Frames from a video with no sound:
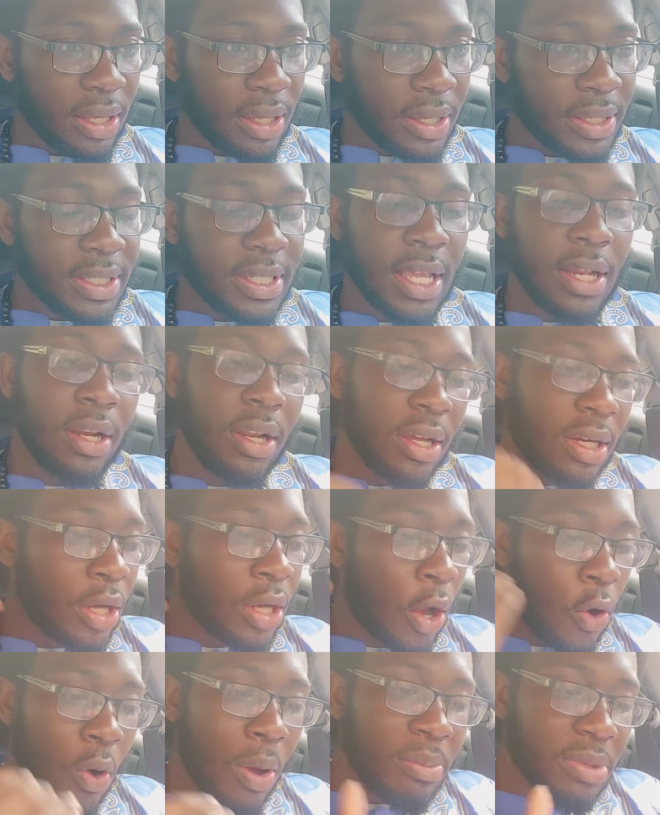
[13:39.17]
And say, look,
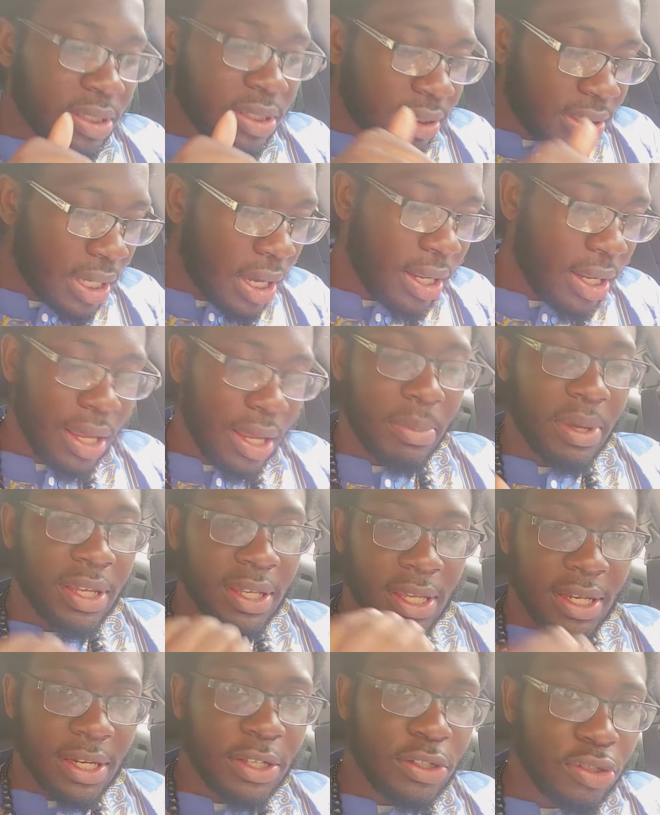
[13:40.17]
no, I'm going to study. I'm going
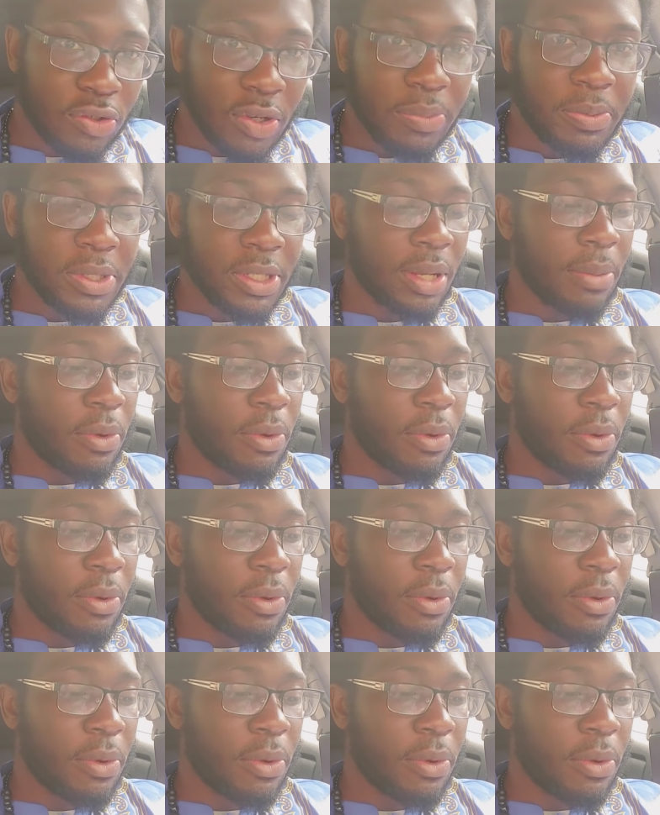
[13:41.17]
to get in the scriptures.